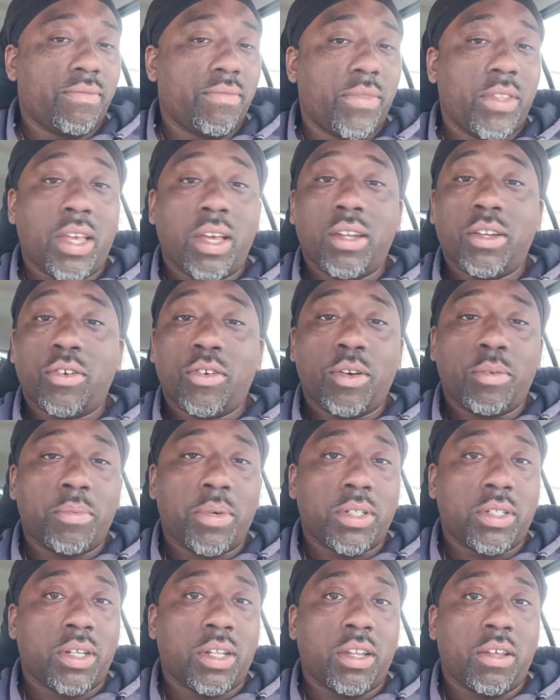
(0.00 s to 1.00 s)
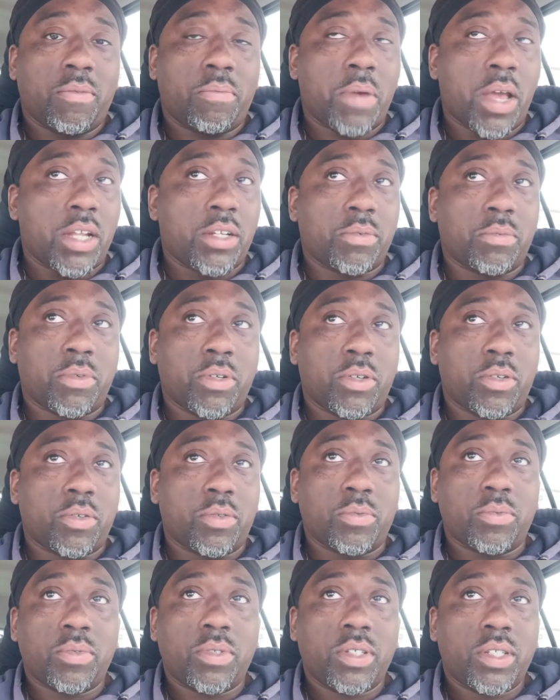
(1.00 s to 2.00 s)
know how much I love Patrick
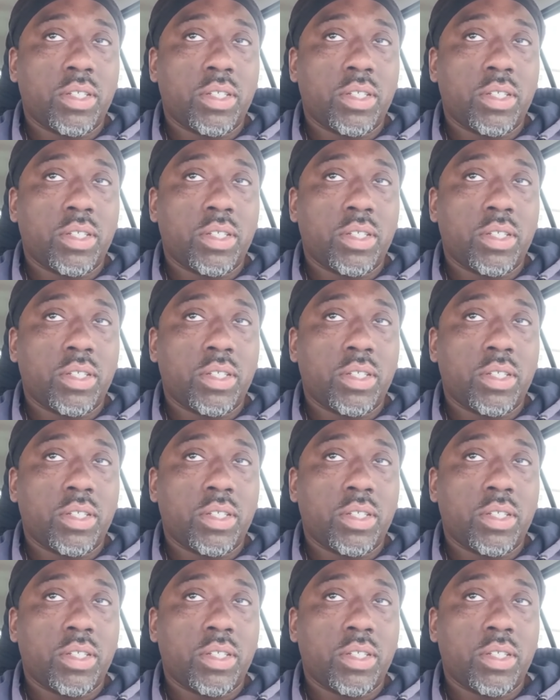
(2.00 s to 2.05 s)
Mahomes.